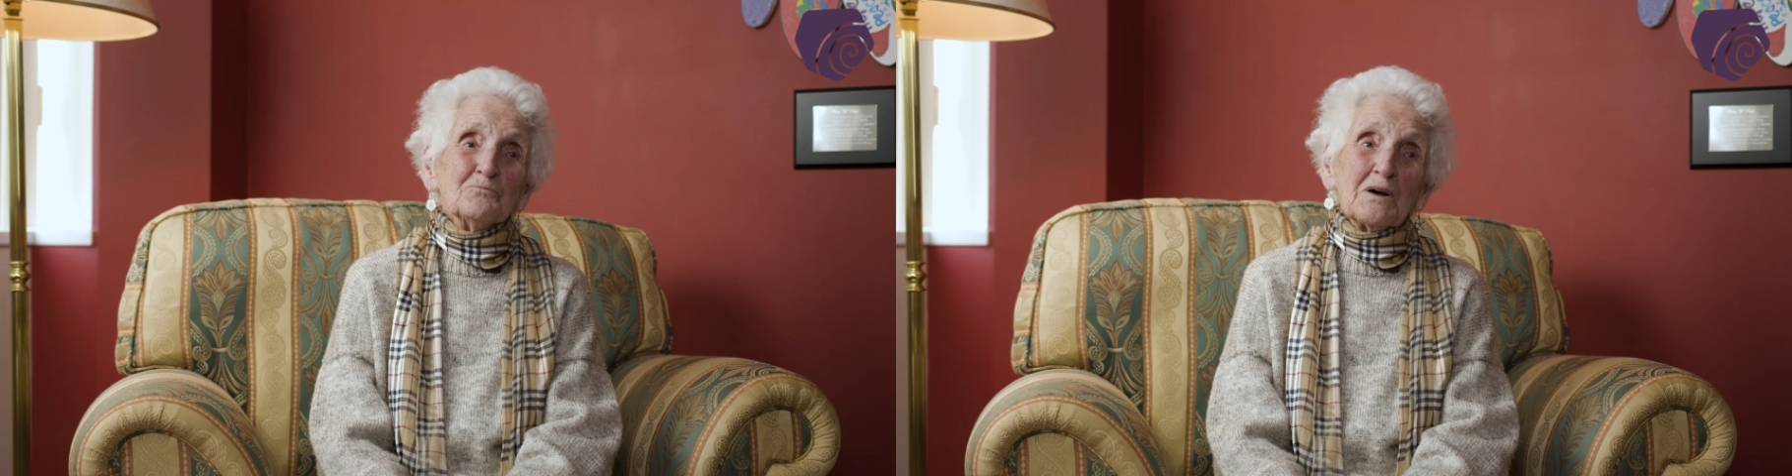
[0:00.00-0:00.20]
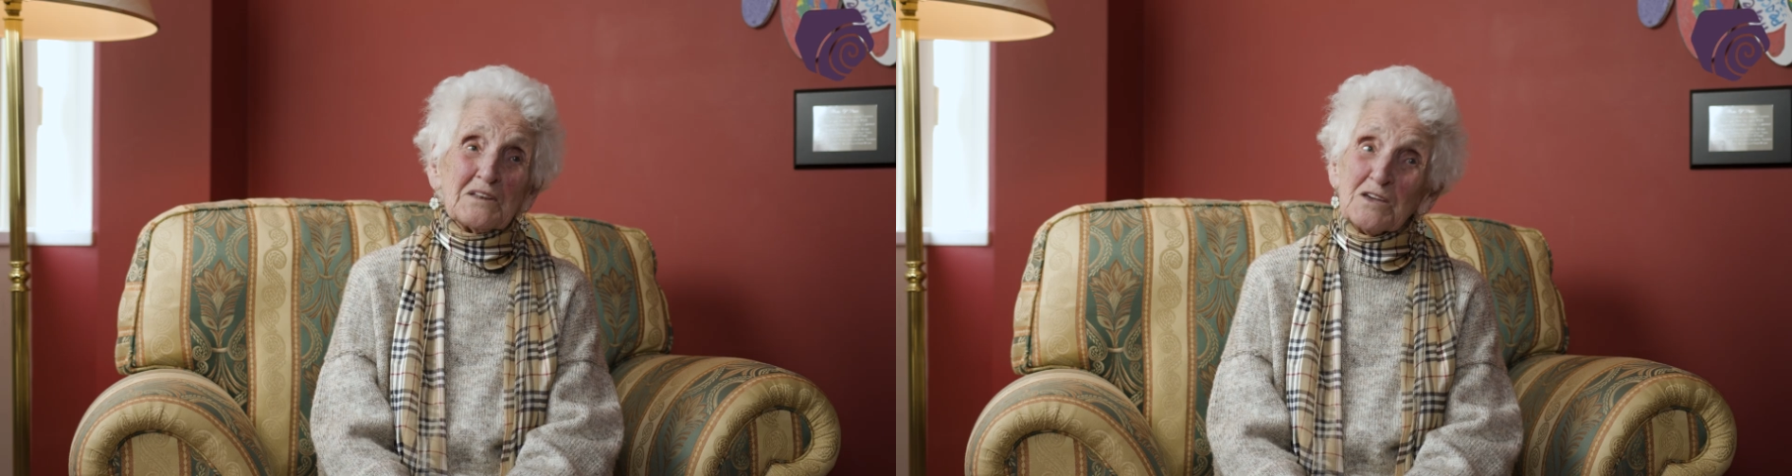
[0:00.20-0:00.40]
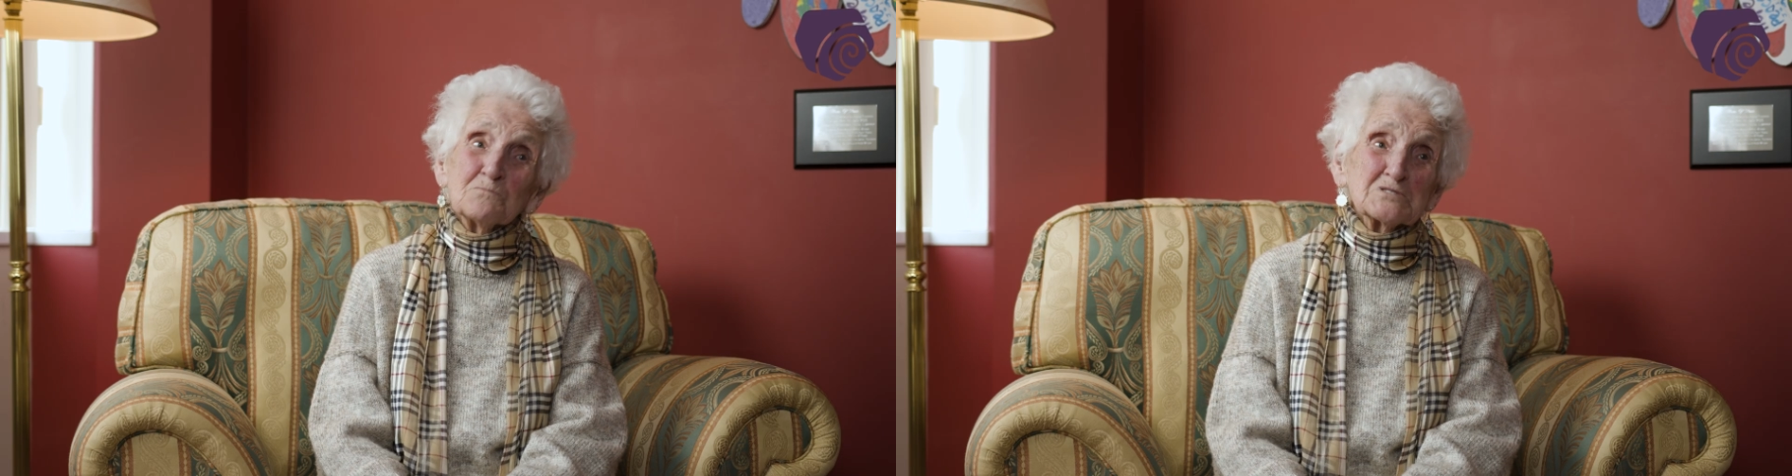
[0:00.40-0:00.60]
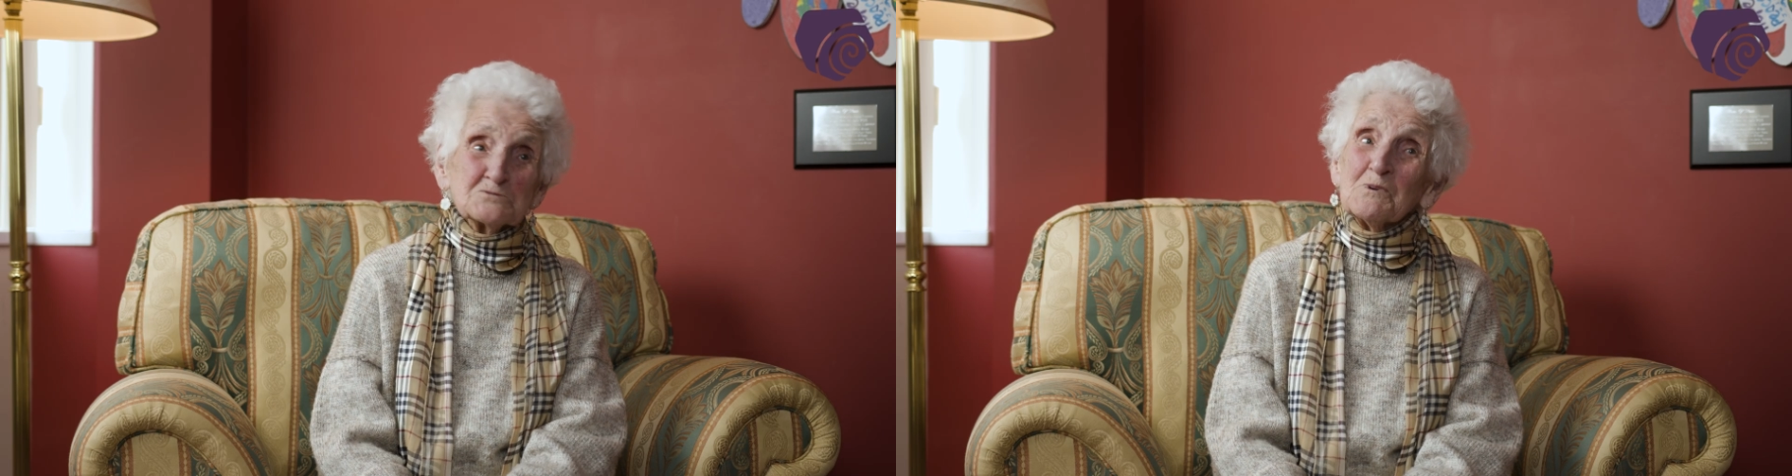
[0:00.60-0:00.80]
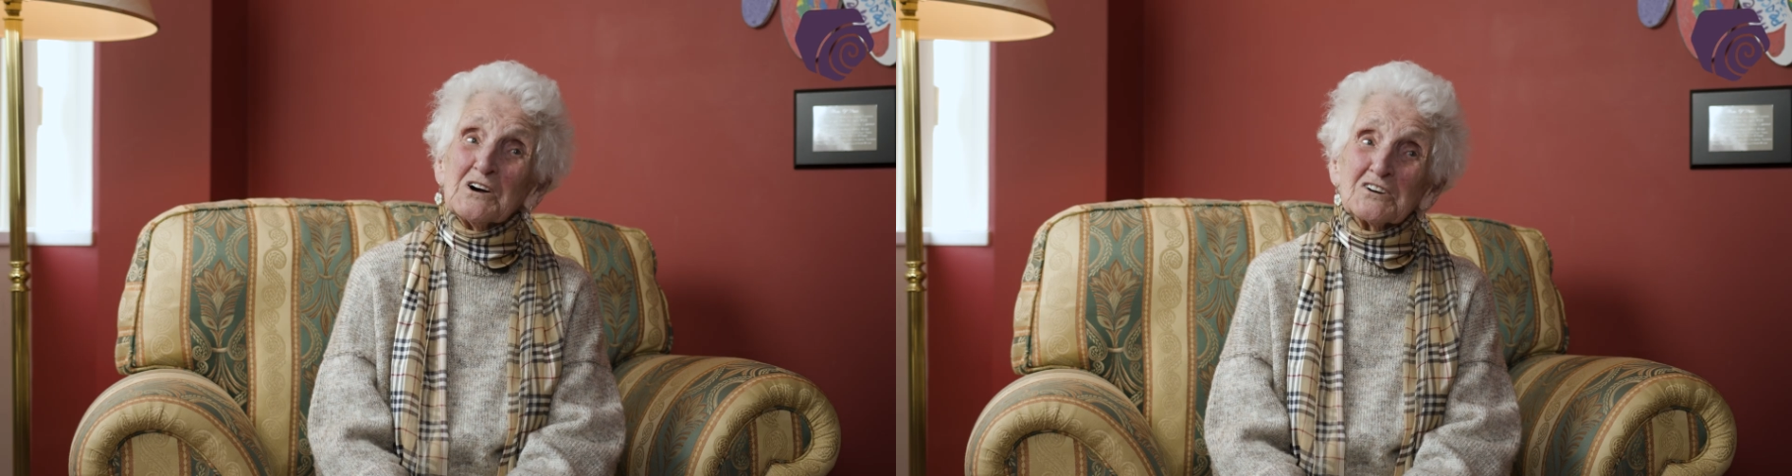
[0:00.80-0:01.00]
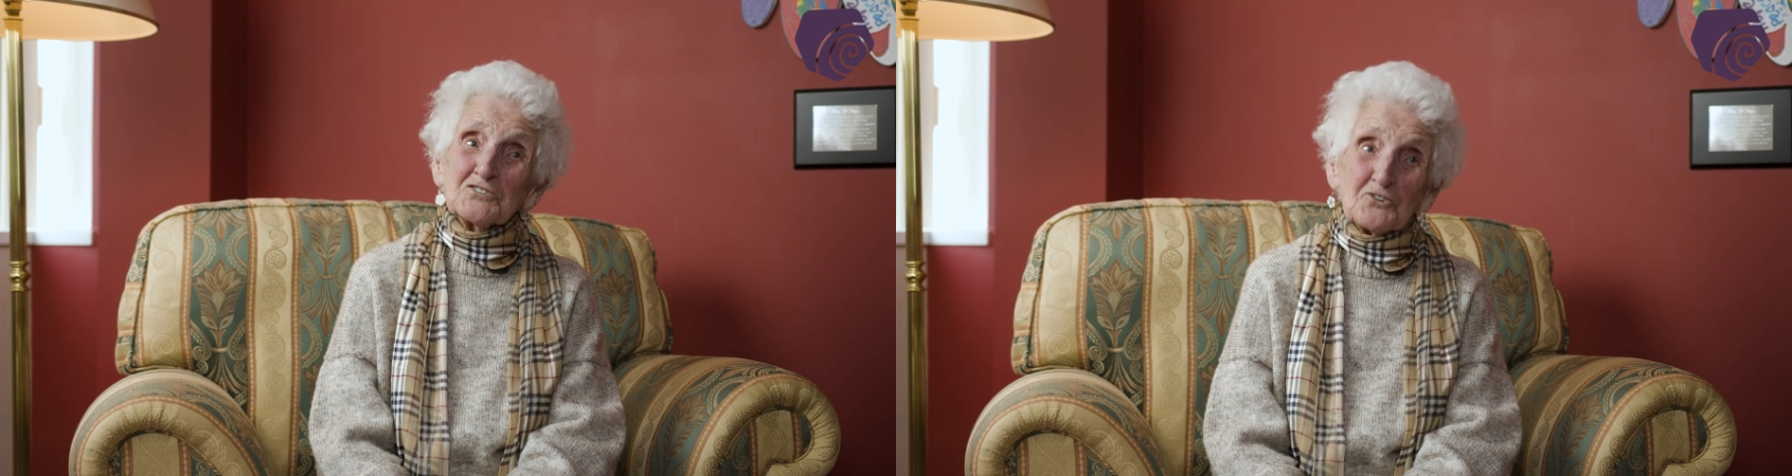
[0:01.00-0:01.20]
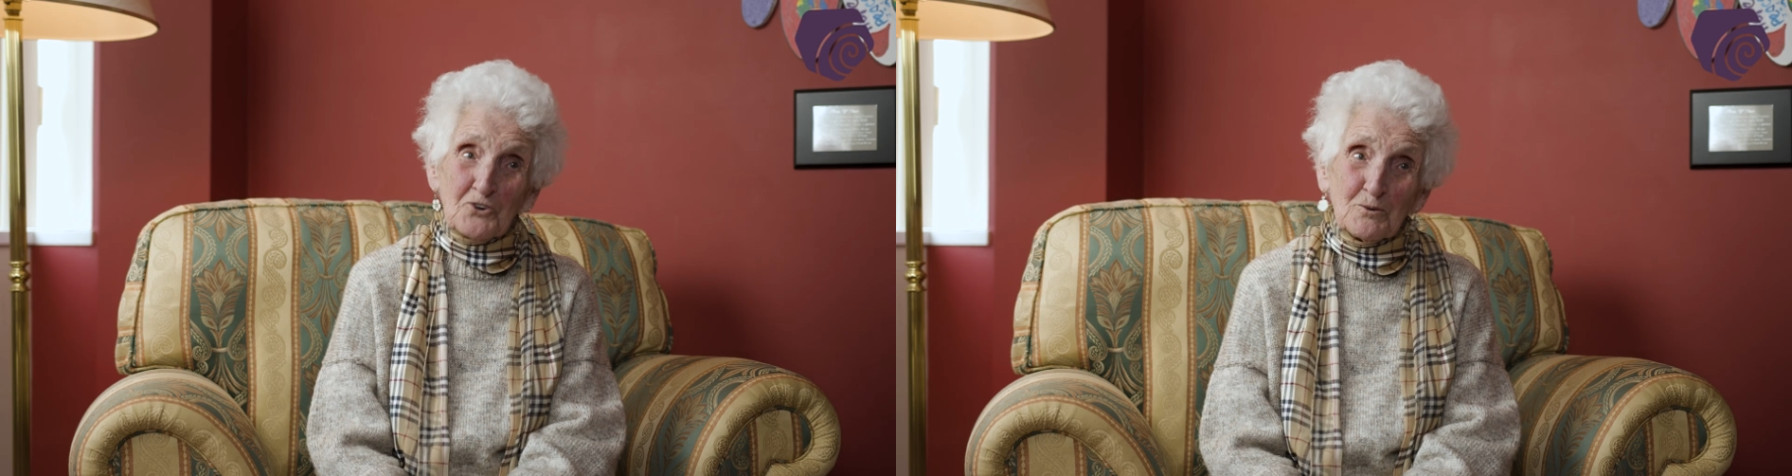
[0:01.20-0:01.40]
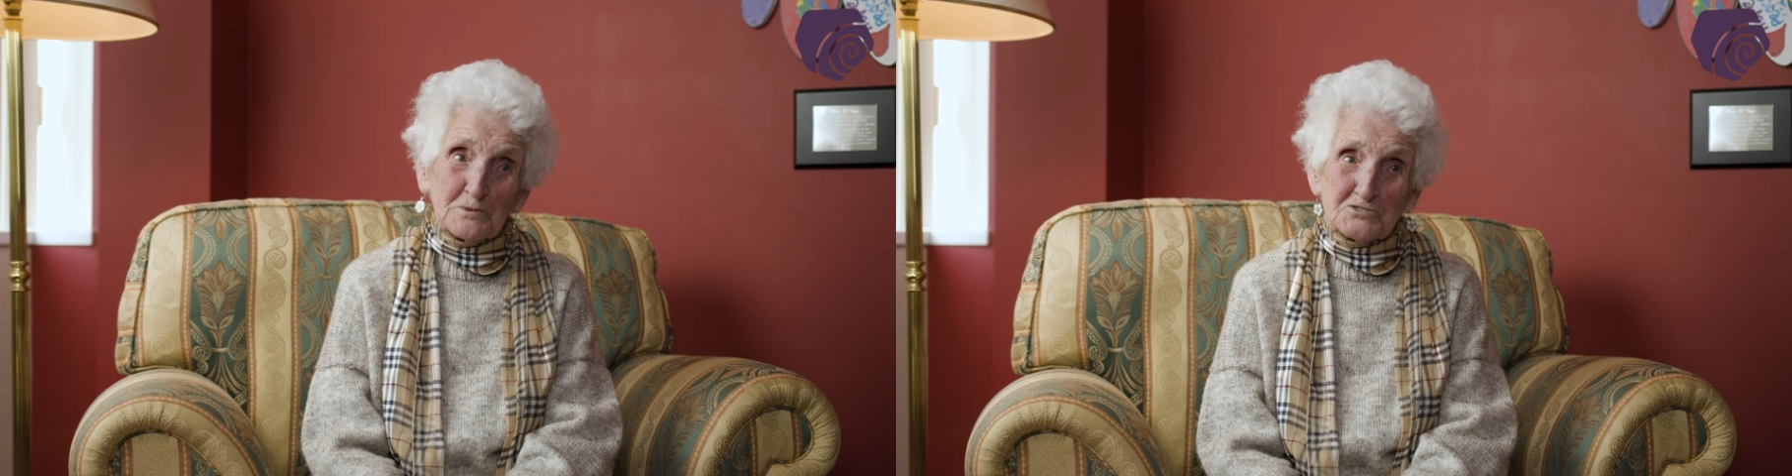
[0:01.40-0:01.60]
My name is Margaret
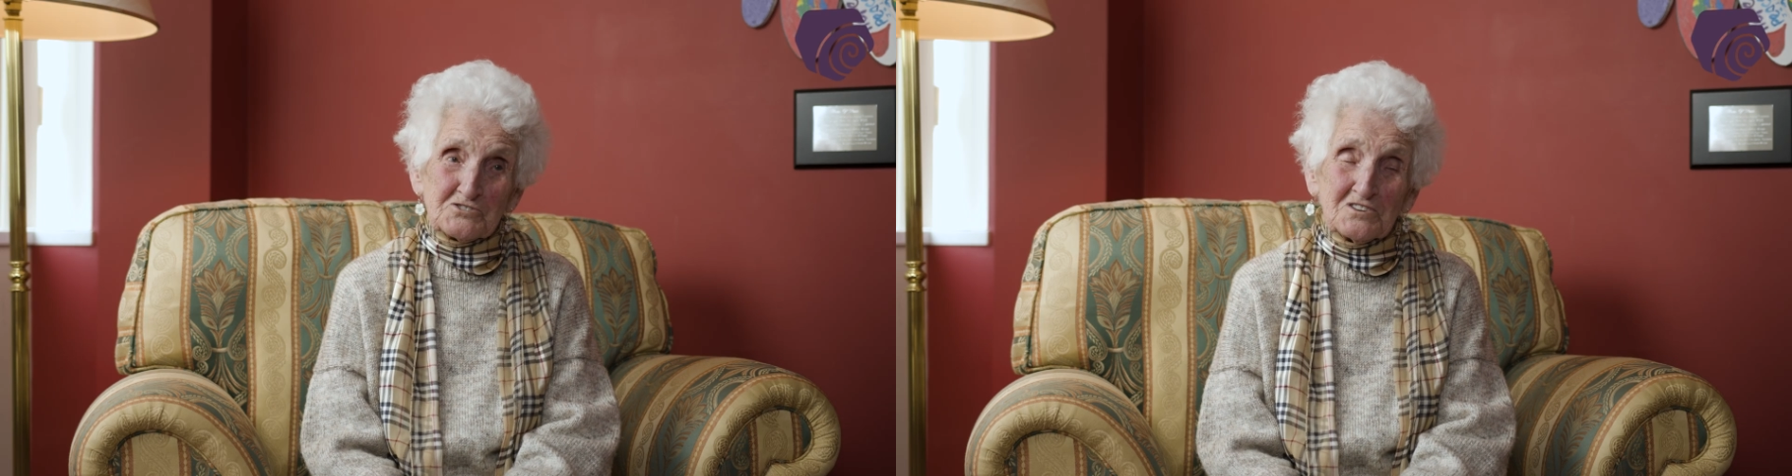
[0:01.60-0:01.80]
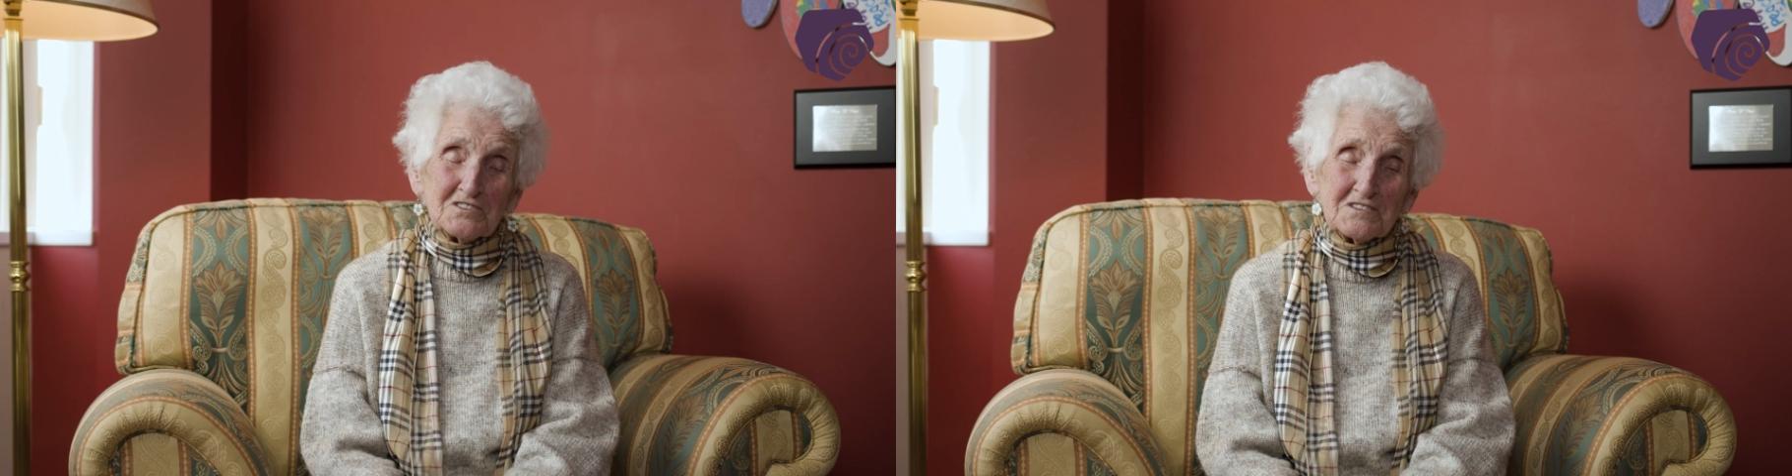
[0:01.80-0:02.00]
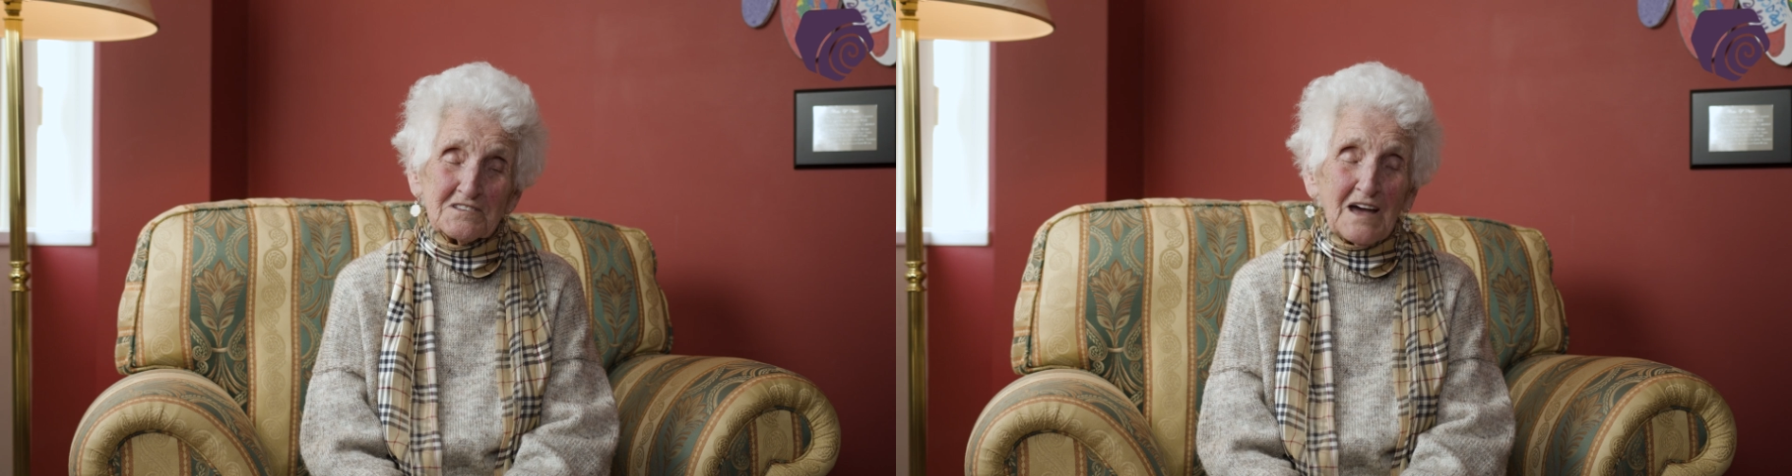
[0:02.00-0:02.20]
Robertson.